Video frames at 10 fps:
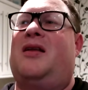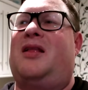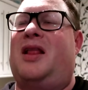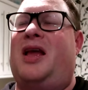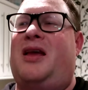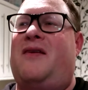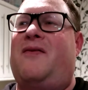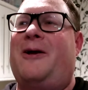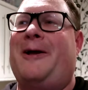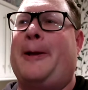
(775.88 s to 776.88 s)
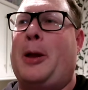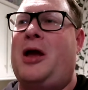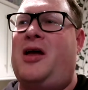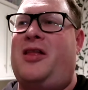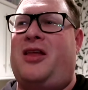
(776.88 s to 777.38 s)
leave,
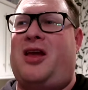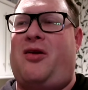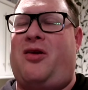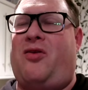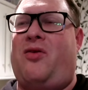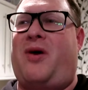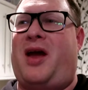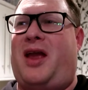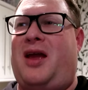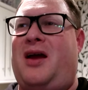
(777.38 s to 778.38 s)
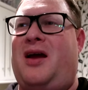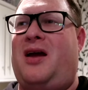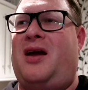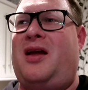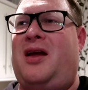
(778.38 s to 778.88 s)
the only other way
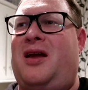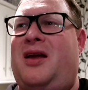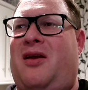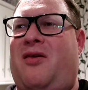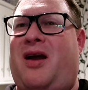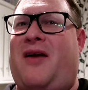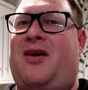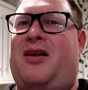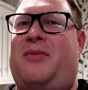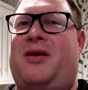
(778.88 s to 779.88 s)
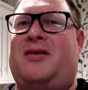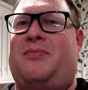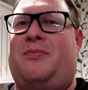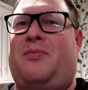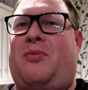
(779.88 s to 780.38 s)
you could get rid of him is
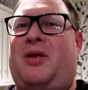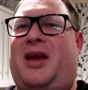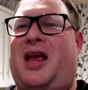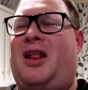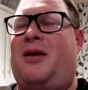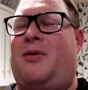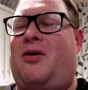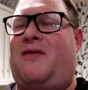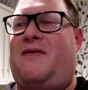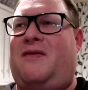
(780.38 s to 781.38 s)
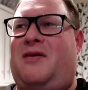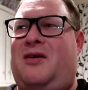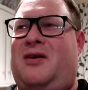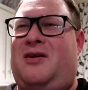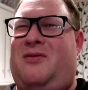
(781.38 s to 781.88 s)
probably kill him off,
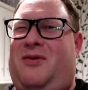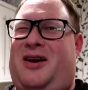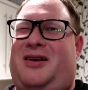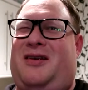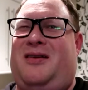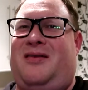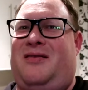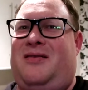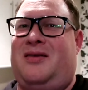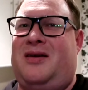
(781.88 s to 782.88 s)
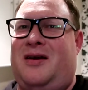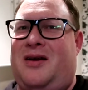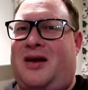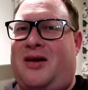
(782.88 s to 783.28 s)
which I